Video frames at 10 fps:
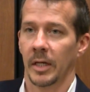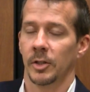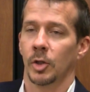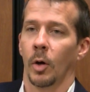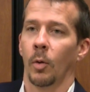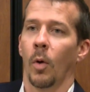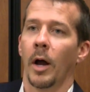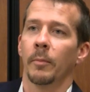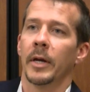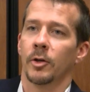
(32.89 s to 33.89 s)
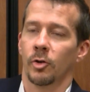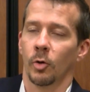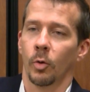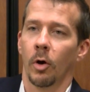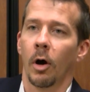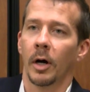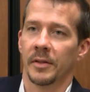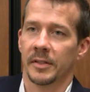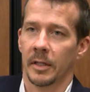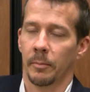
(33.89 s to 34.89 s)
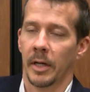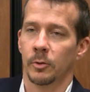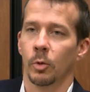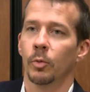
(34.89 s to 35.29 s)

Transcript: And so I want to make sure we're all on the same page.